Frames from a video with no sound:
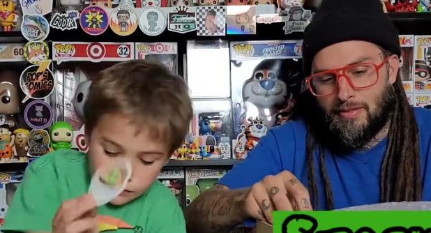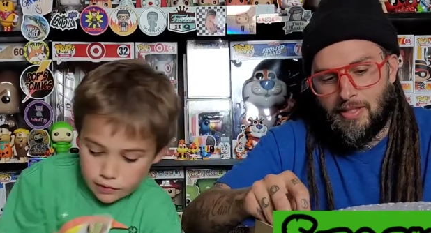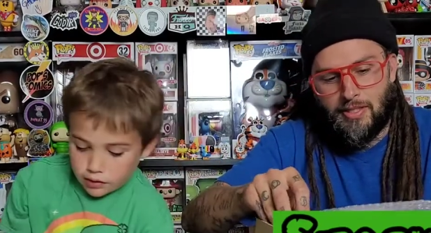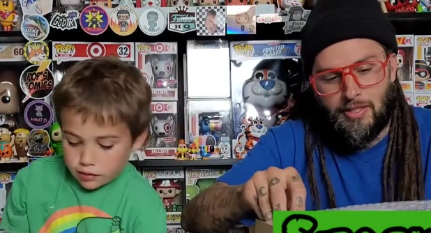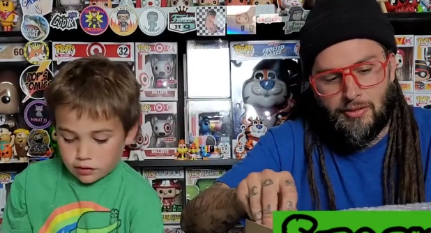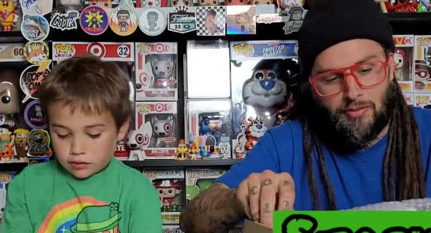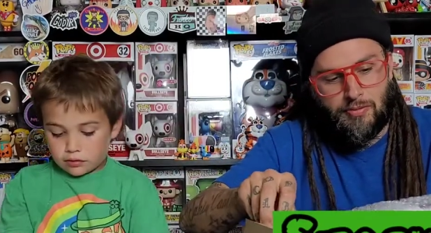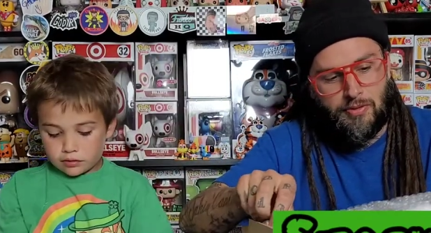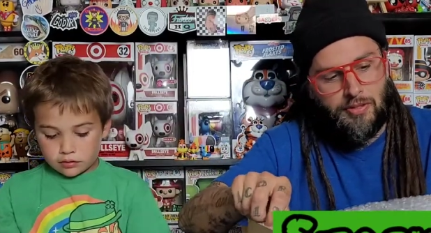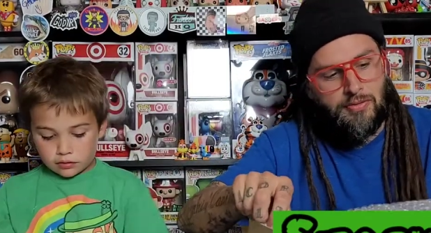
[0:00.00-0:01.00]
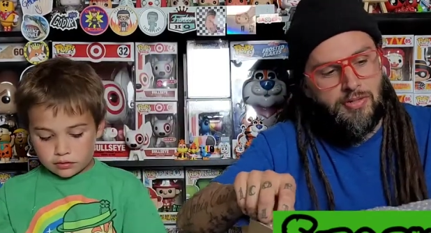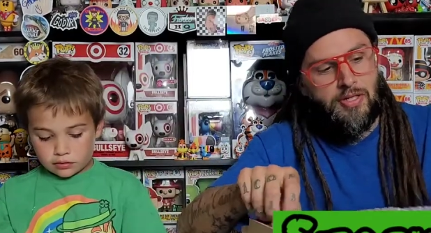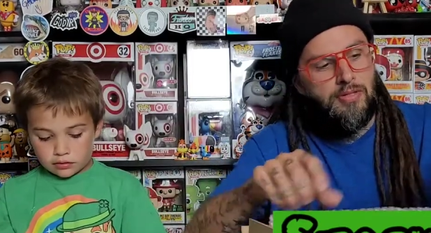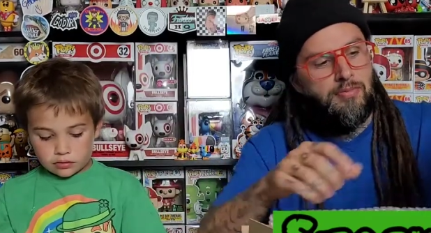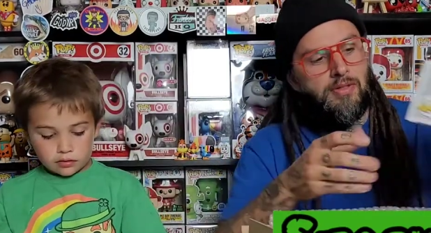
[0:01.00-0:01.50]
Speaker 1: And this was the one you said
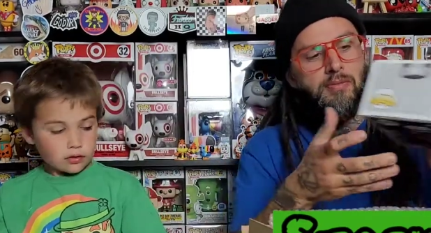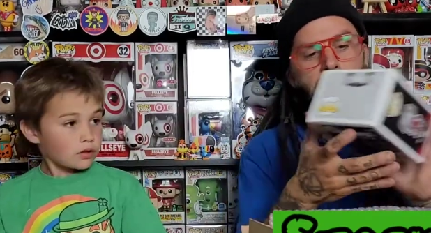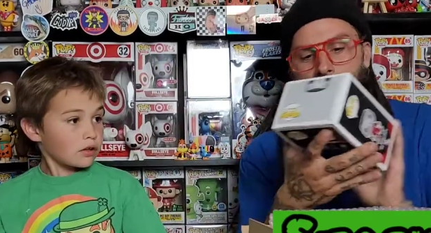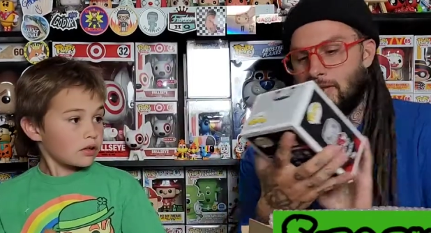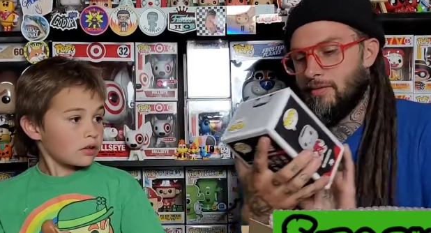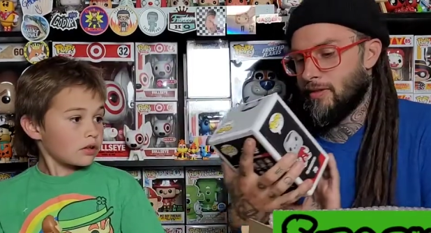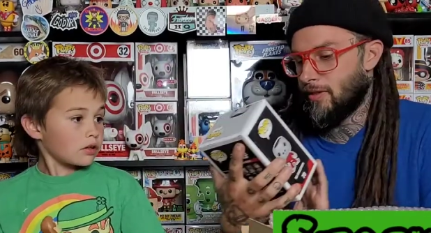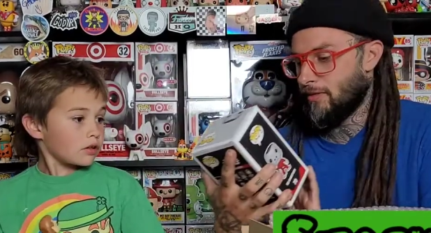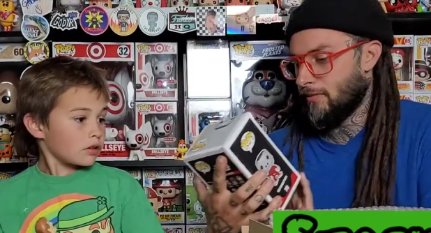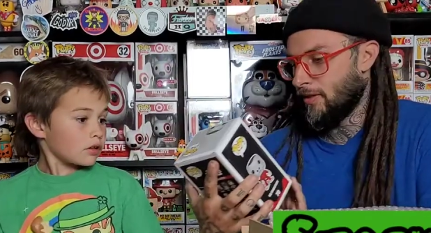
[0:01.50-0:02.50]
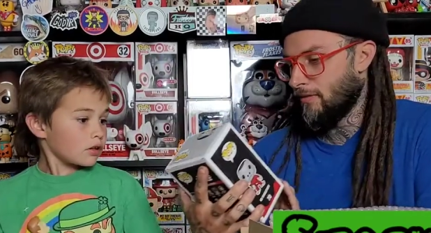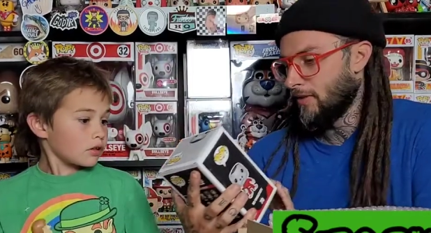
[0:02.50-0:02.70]
you wouldn't mind having another one of.